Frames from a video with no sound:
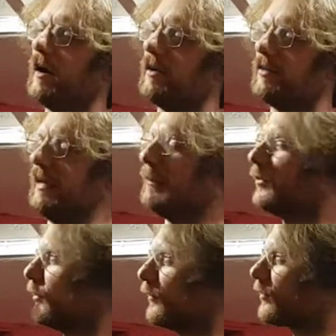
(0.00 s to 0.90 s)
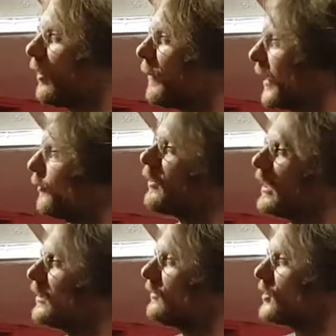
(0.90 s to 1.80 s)
seemed to have somehow
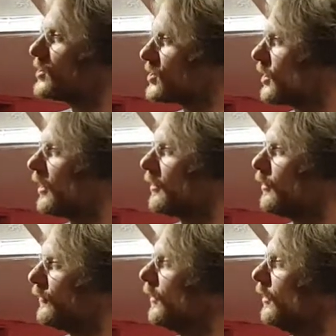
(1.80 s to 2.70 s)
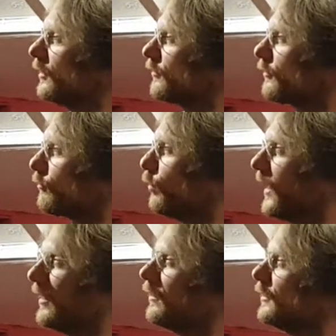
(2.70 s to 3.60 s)
taken the shine off her as well.